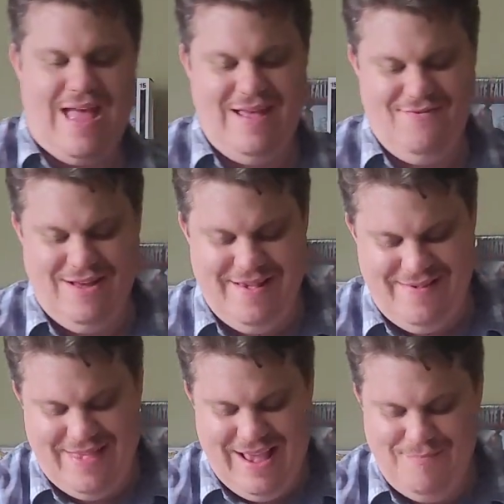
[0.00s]
that
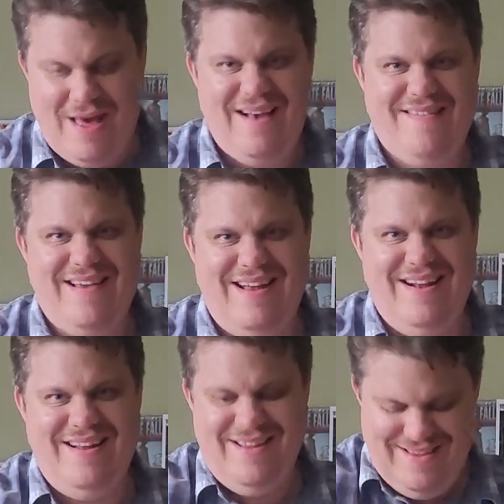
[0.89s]
was the box
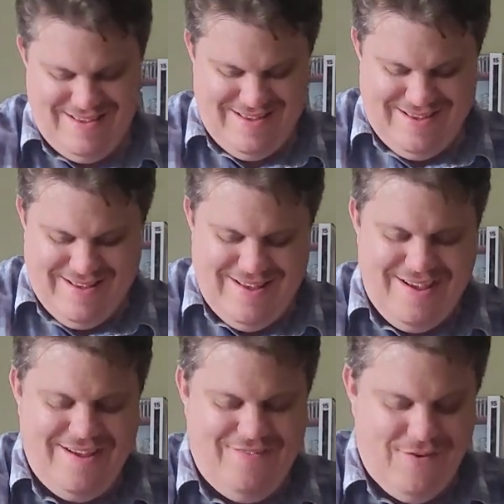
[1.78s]
cutter.
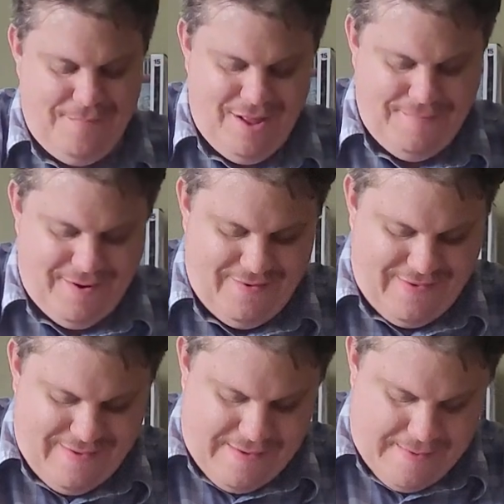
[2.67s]
Good for bloopers.